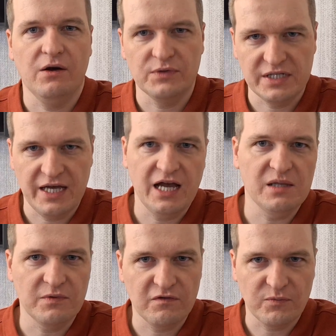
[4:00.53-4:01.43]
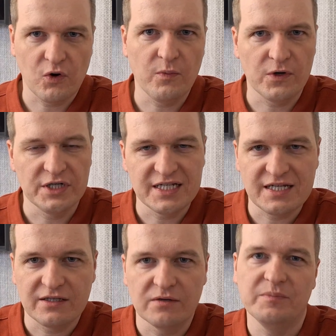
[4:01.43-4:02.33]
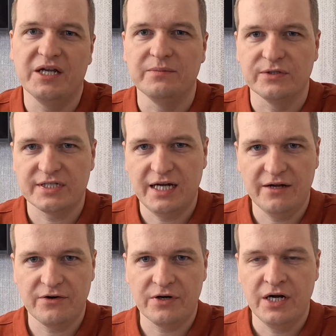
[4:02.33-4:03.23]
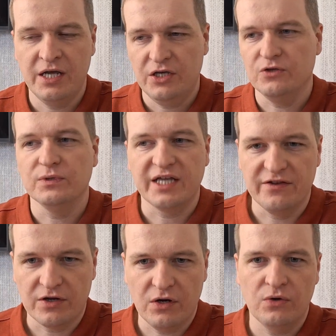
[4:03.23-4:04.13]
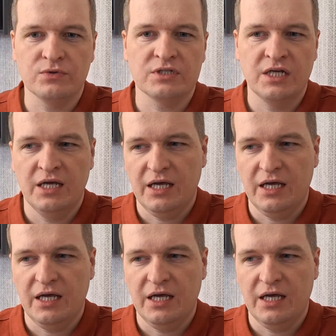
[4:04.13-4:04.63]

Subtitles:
with the help of proper Nissan-compatible scanner, you will get the codes,